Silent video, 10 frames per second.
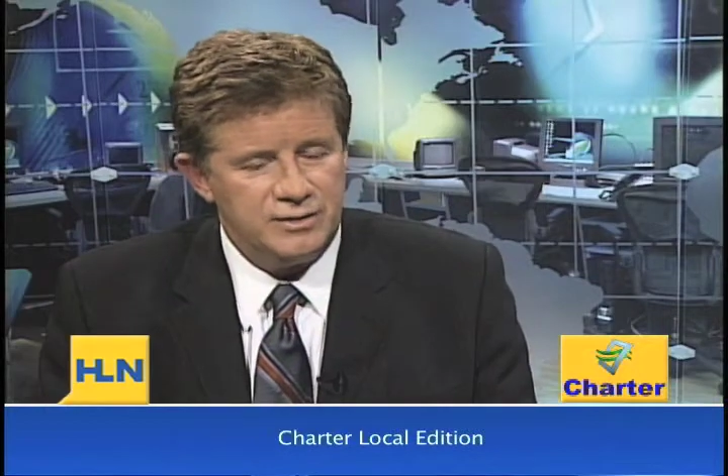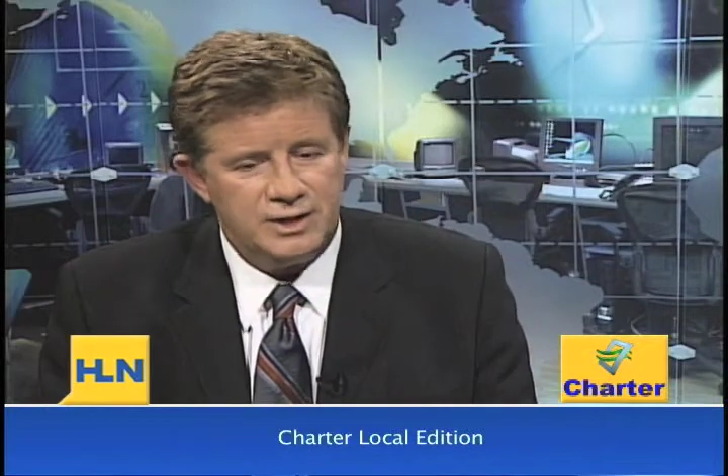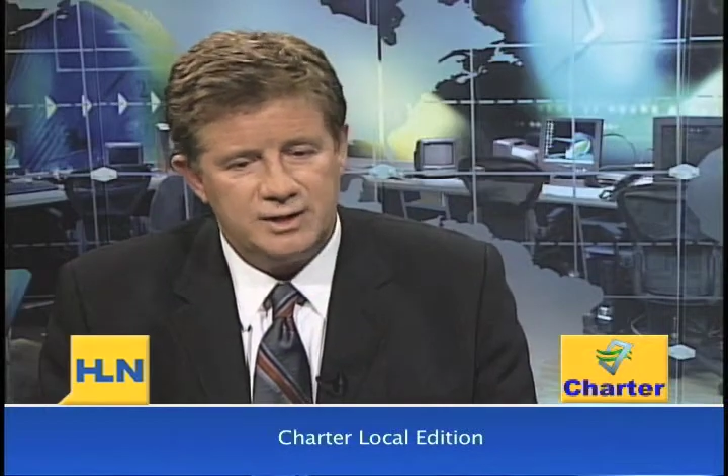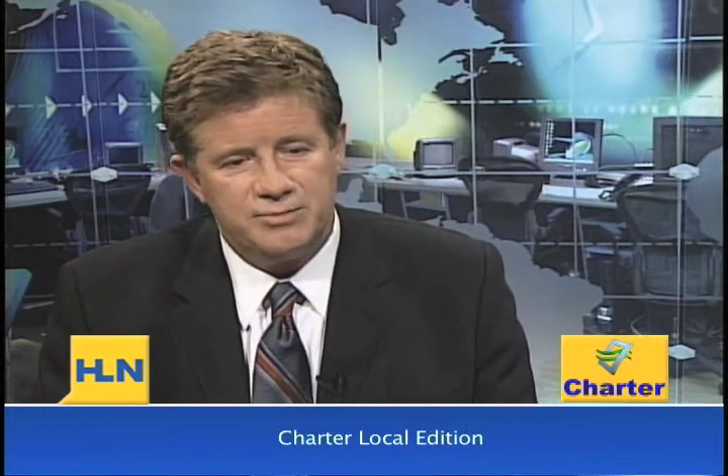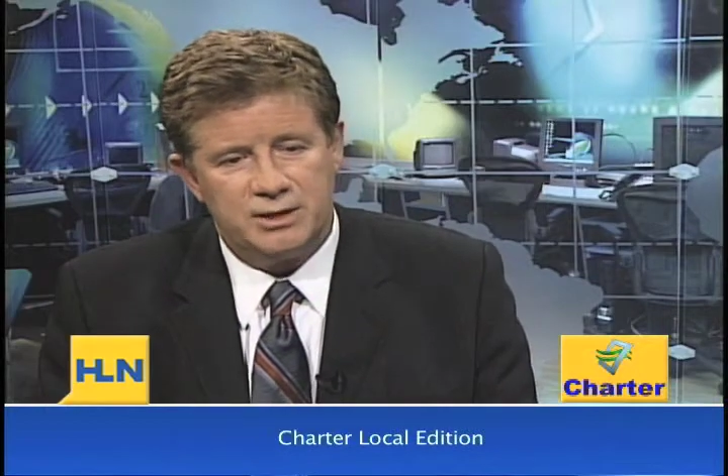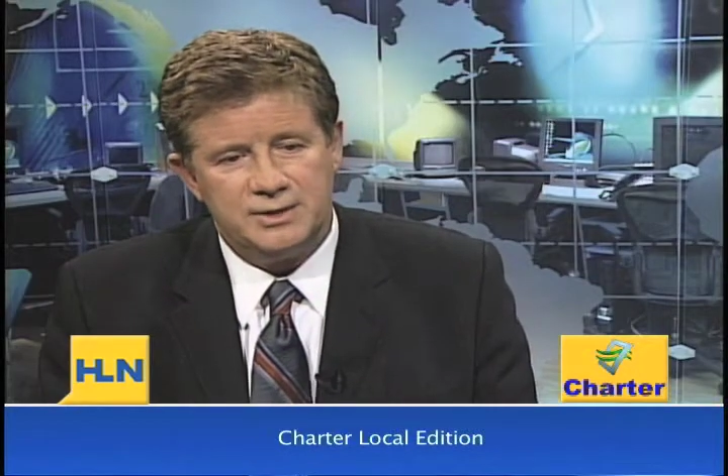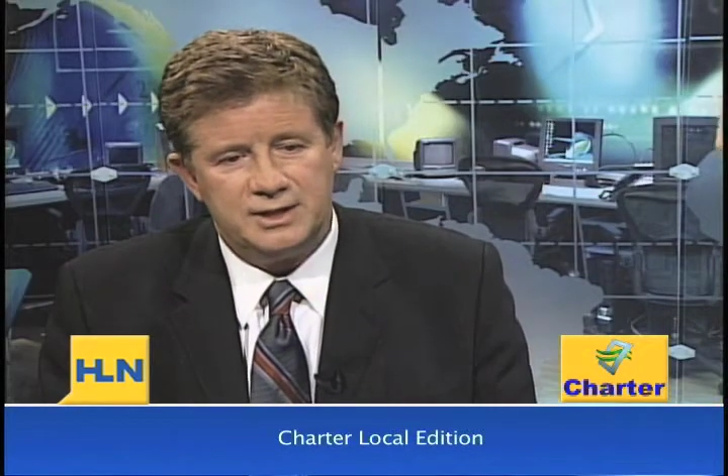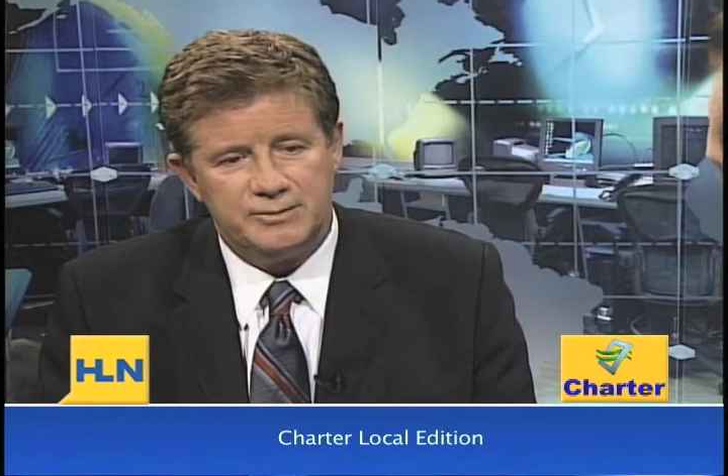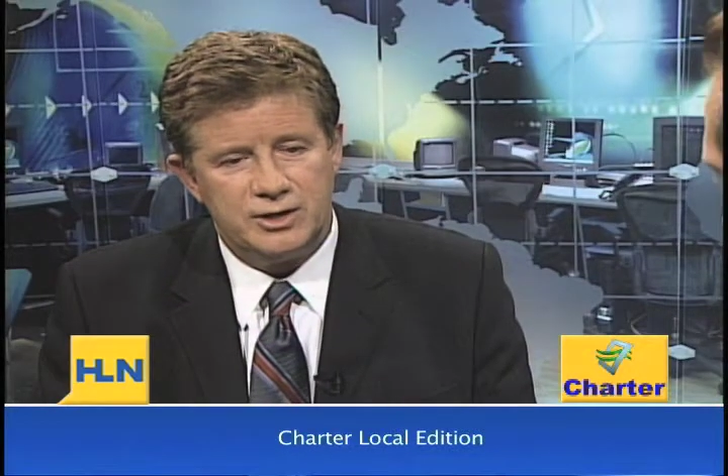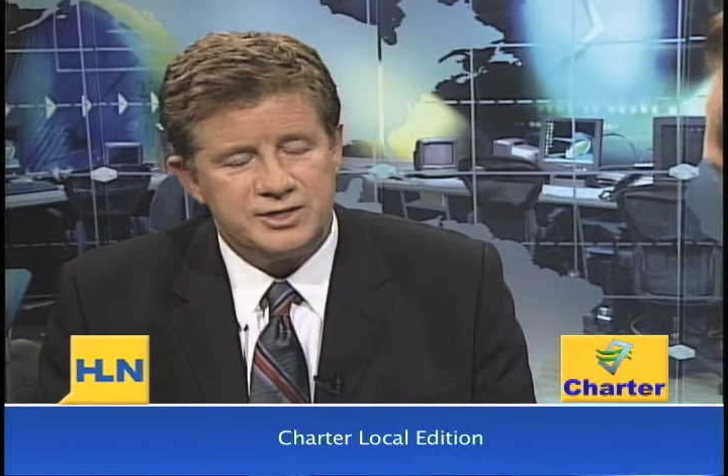We're probably in
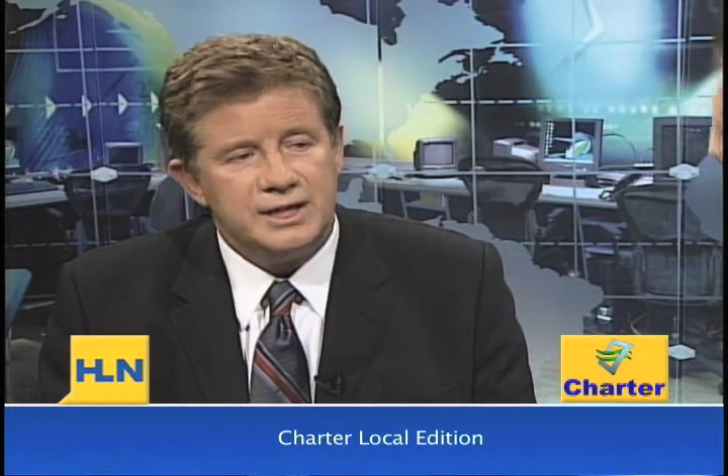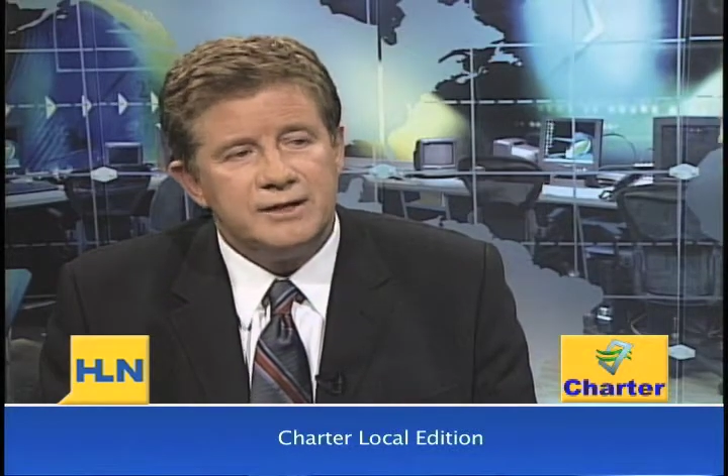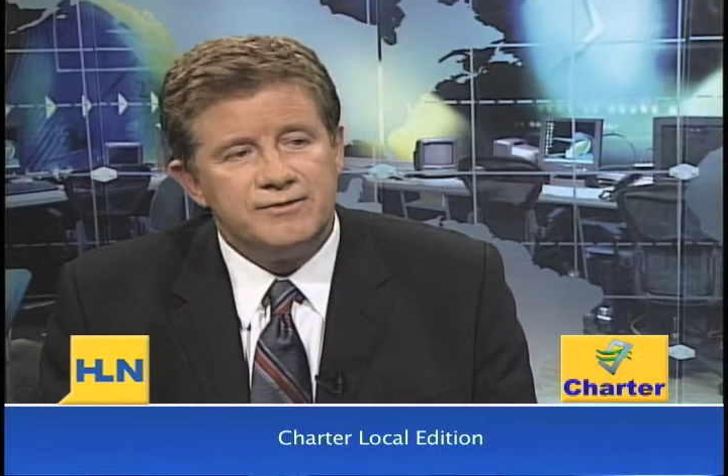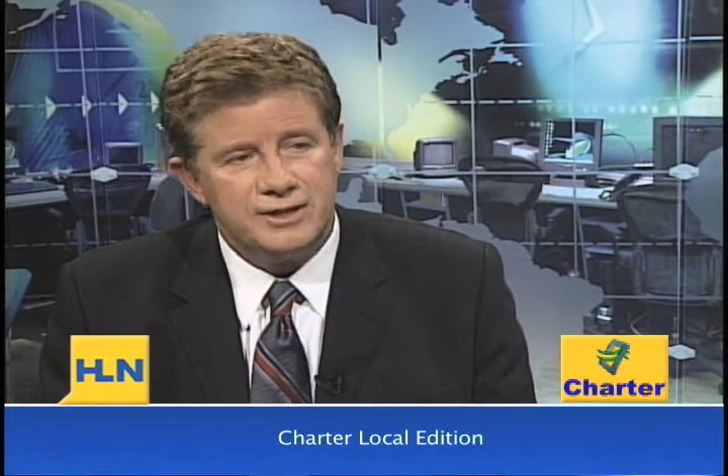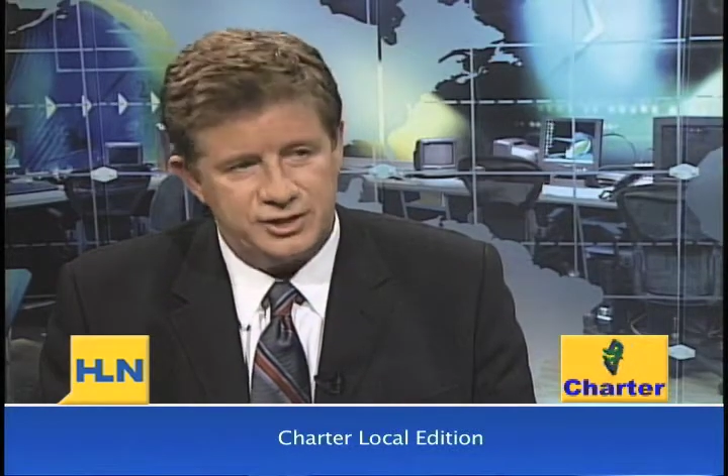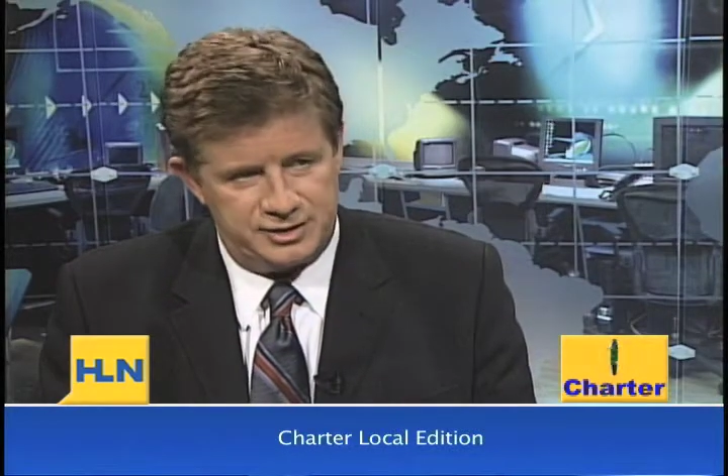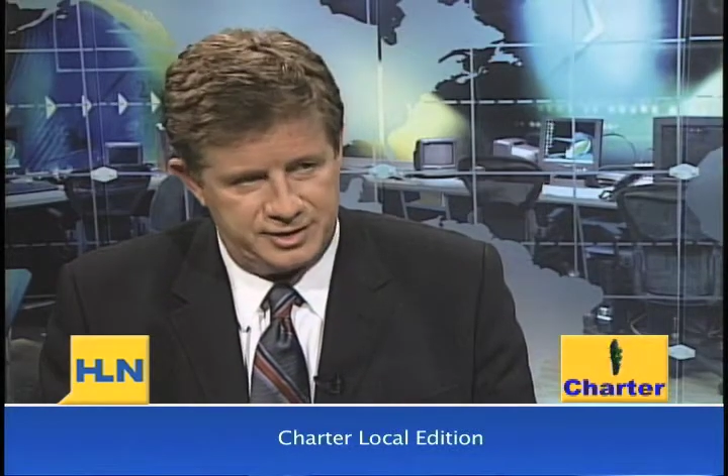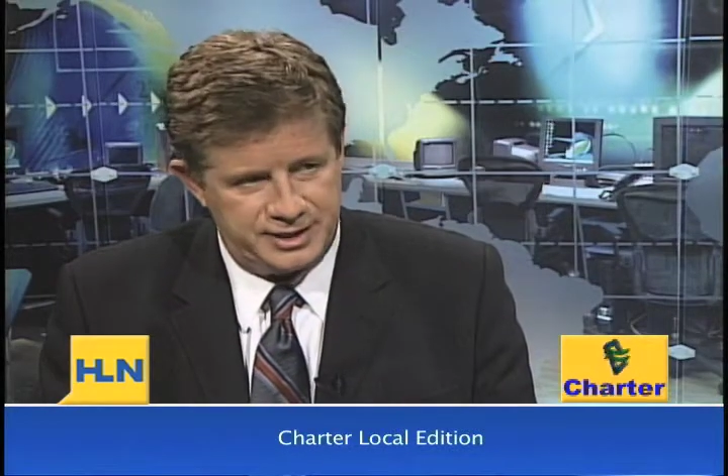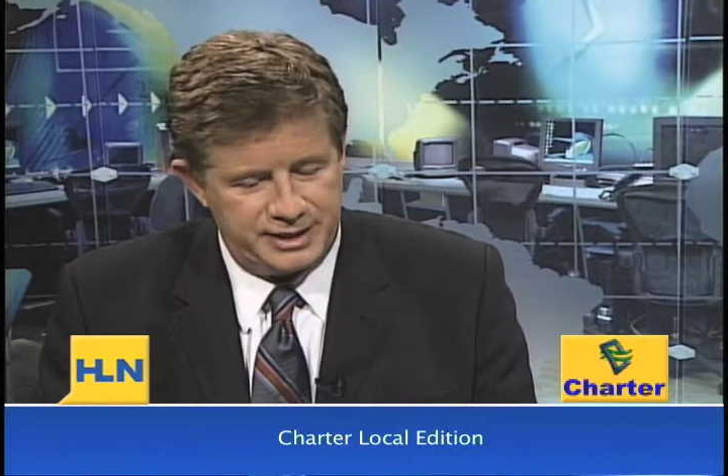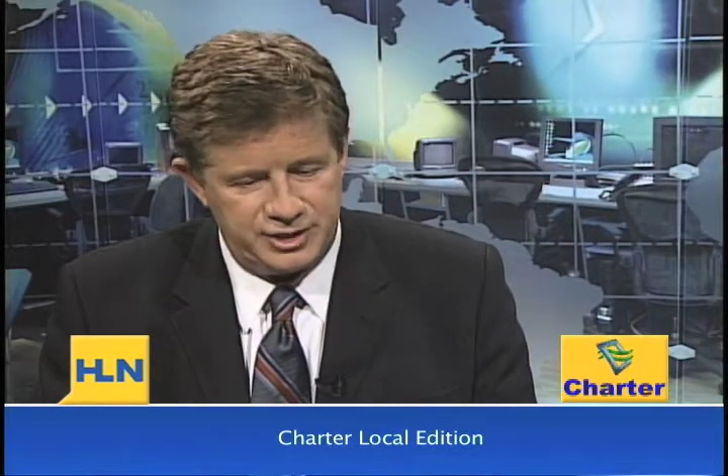the most inefficient
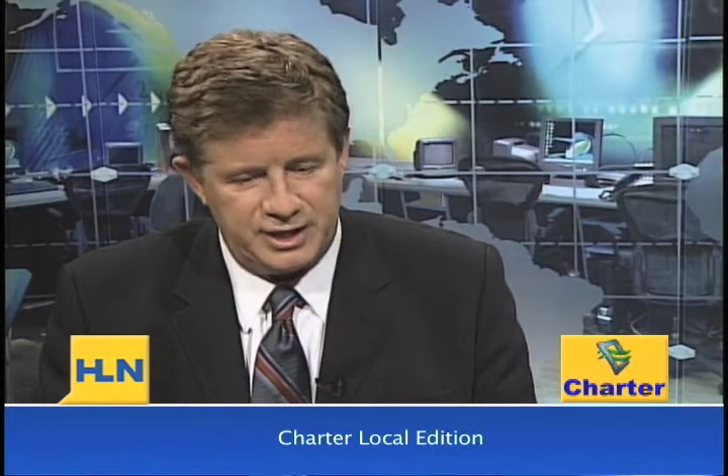stage,